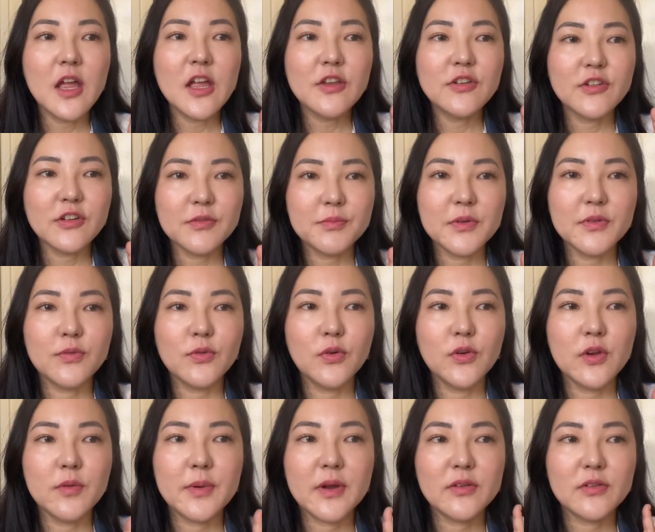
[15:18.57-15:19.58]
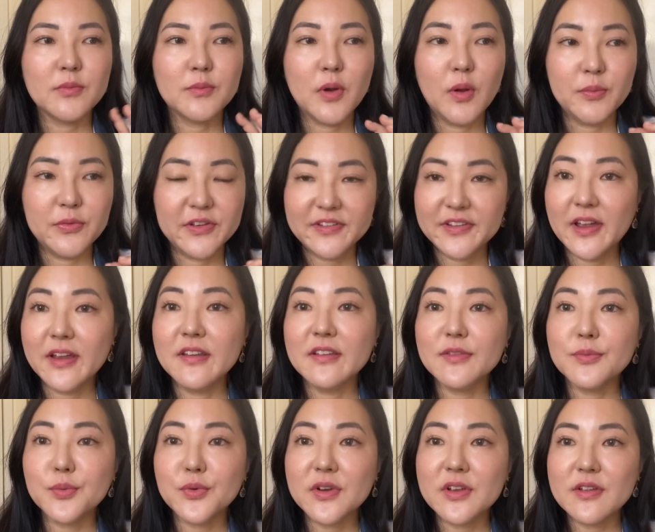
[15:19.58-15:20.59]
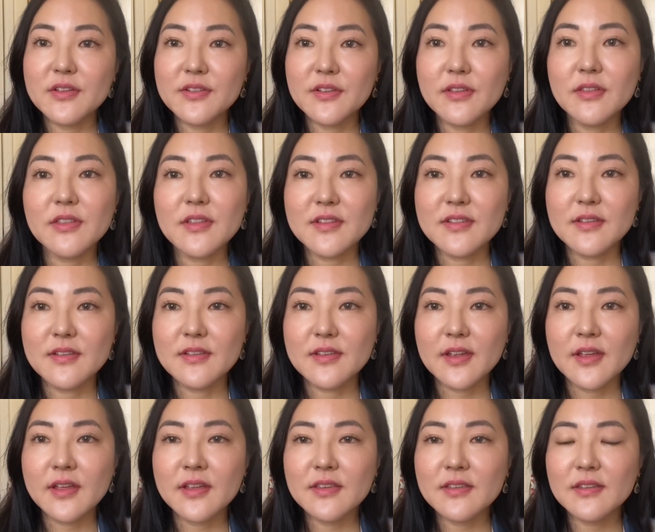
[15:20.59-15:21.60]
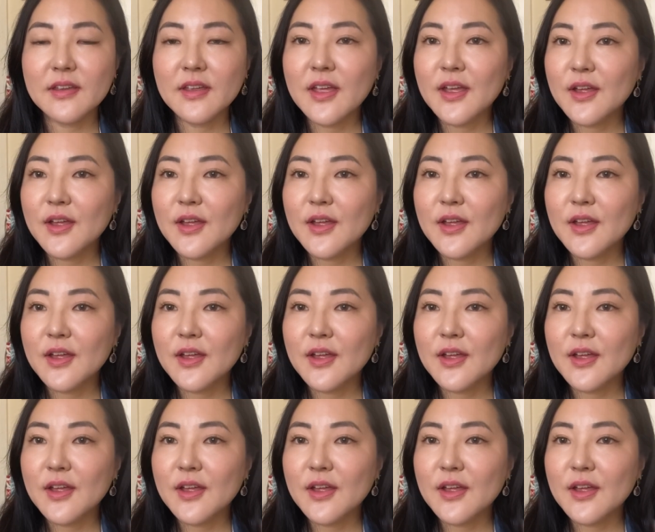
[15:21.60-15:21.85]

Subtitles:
just before you're about to pop to Sainsbury's, this is it.